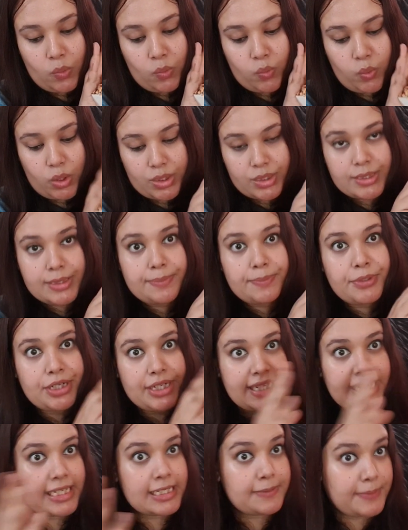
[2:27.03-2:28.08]
was
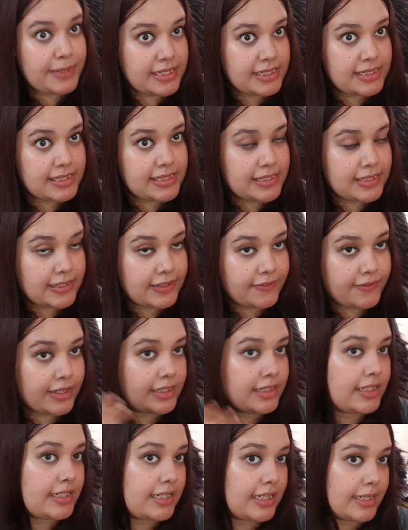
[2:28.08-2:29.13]
pretty expensive
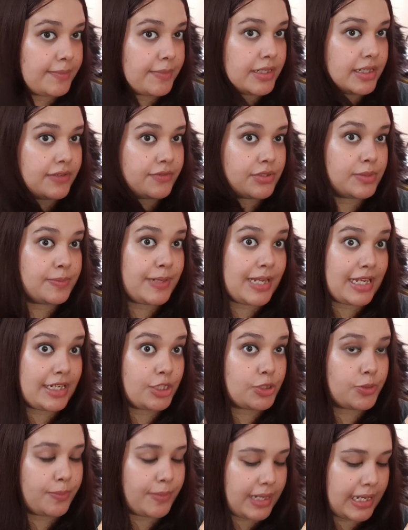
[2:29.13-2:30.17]
at the time that I was planning
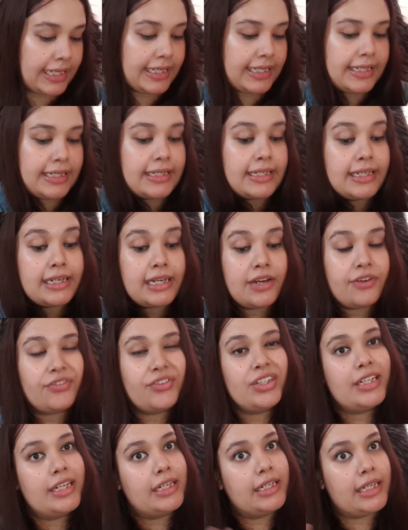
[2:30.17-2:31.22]
to buy it, and
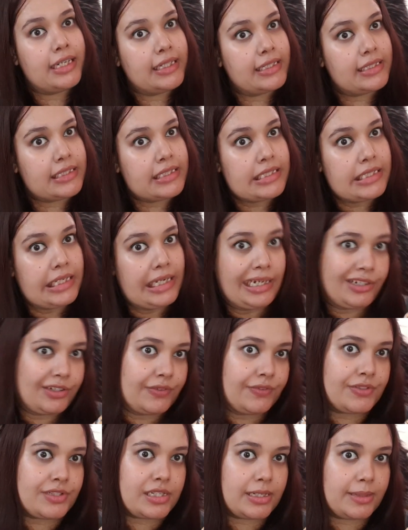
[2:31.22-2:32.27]
after that it kind
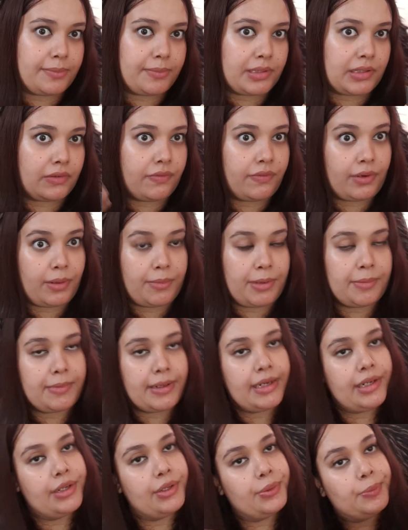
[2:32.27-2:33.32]
of slipped from my
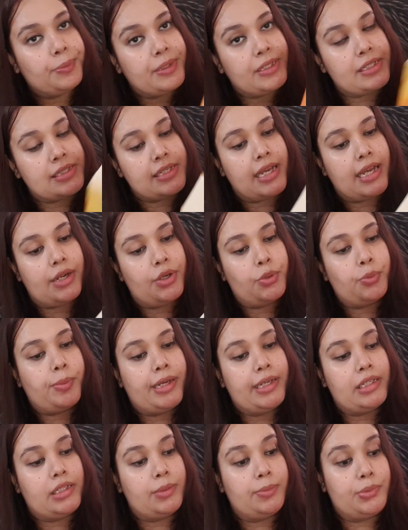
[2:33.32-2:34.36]
mind, because I had to
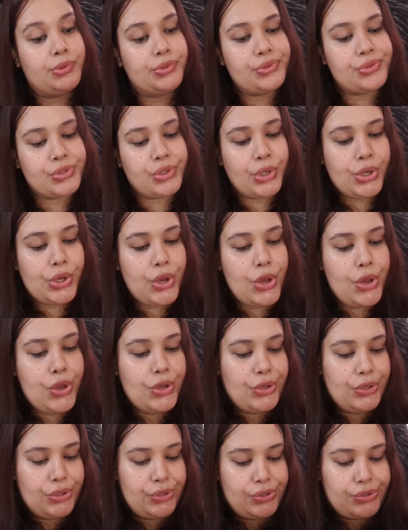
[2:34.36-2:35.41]
buy other books.
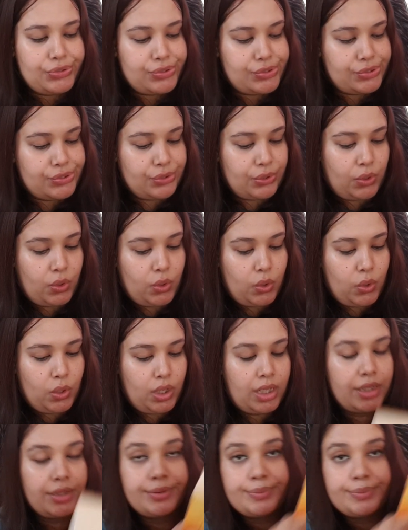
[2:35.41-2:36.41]
So